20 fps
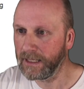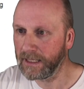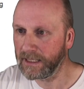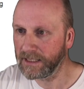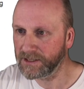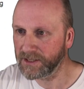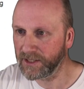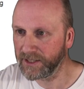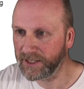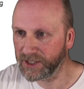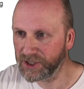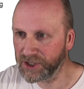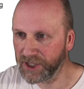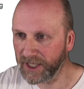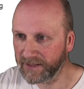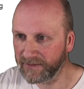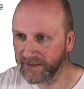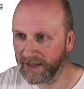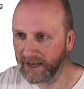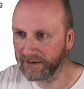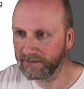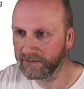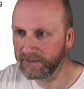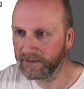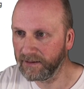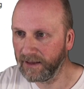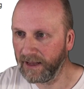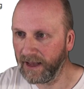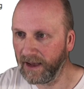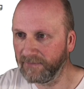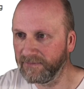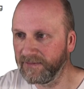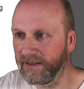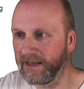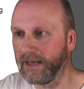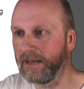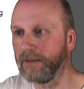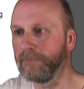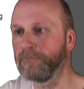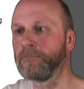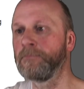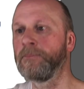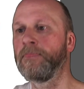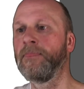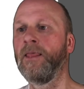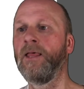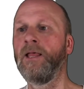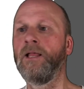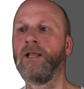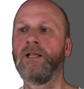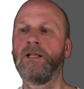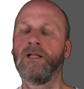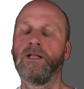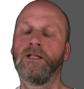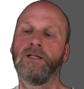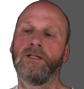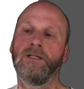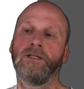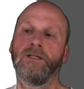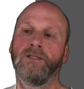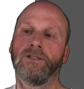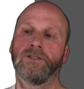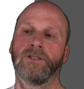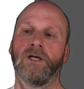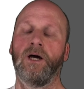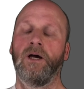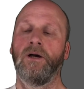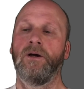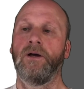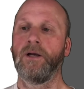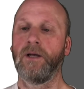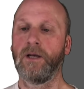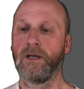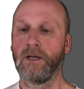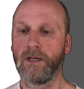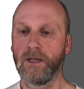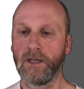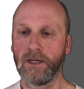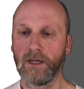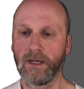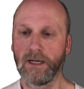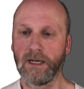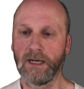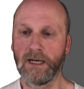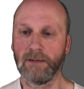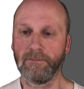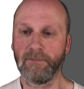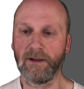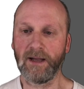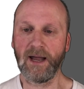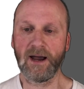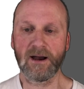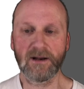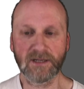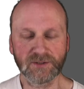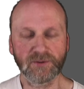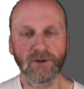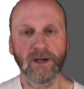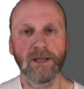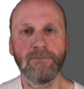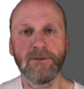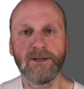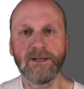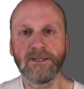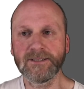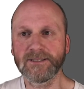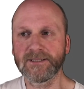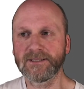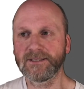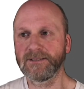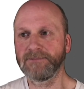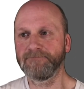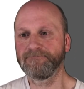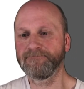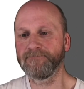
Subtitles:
so you can check that out there. So hour and 20 minutes.